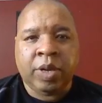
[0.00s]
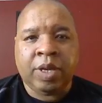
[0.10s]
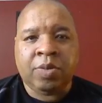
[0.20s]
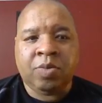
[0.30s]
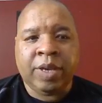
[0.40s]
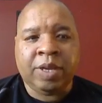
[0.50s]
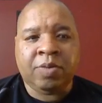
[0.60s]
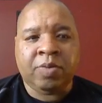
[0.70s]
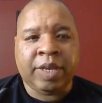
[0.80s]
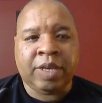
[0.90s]
Well,
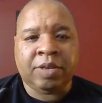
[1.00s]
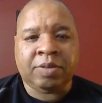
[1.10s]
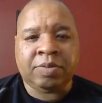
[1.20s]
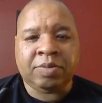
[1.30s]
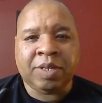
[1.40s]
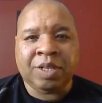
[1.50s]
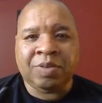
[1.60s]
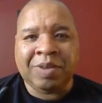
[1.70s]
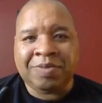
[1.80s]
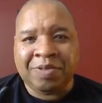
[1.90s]
well, well.
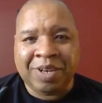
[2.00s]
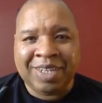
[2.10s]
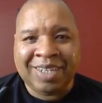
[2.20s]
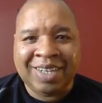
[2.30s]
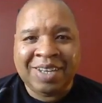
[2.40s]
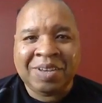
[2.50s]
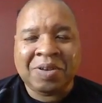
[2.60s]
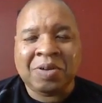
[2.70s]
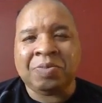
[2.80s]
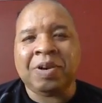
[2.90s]
Hello, my friend.
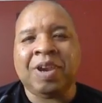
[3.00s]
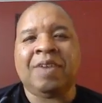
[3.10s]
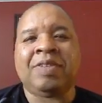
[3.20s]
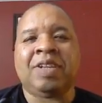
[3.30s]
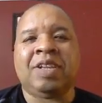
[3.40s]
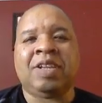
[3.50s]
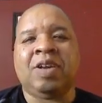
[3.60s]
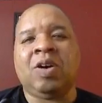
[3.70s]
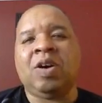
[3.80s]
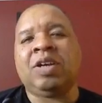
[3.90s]
Hope you're having
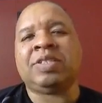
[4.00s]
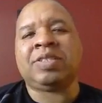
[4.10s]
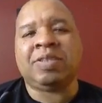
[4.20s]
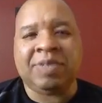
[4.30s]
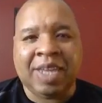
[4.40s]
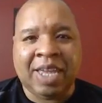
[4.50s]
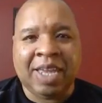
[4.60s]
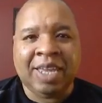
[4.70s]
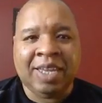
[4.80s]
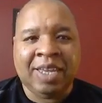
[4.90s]
an awesome
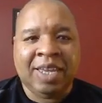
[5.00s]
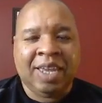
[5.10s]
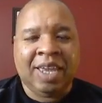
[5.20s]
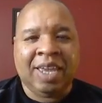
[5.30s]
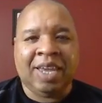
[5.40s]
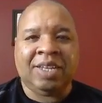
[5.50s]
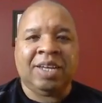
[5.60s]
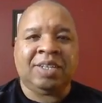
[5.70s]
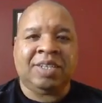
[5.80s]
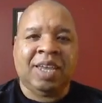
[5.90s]
day. And
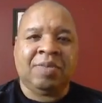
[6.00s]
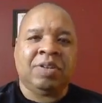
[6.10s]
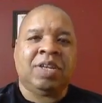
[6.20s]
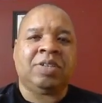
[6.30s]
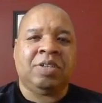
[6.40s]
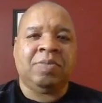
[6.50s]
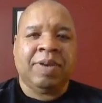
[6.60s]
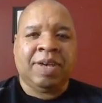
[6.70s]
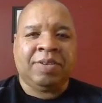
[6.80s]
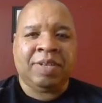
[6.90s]
uh, today I want to talk to you
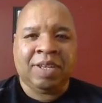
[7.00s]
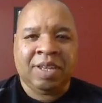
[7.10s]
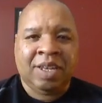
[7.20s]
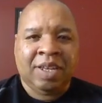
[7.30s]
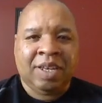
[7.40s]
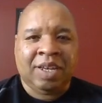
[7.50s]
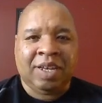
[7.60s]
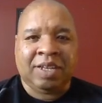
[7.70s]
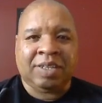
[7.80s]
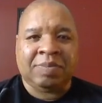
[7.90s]
about
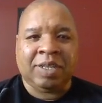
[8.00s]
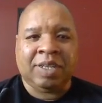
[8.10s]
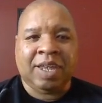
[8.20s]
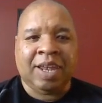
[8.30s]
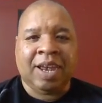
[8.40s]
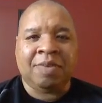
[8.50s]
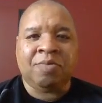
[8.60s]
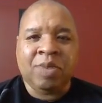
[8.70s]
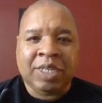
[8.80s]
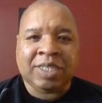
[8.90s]
uh, something that I
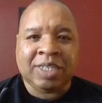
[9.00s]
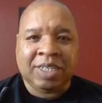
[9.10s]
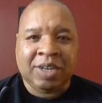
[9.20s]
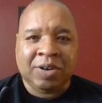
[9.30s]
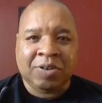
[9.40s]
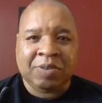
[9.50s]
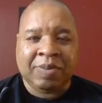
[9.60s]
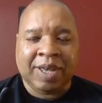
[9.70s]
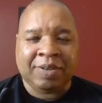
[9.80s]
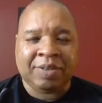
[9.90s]
recently heard
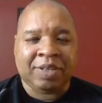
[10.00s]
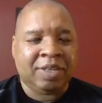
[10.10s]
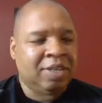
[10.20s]
about.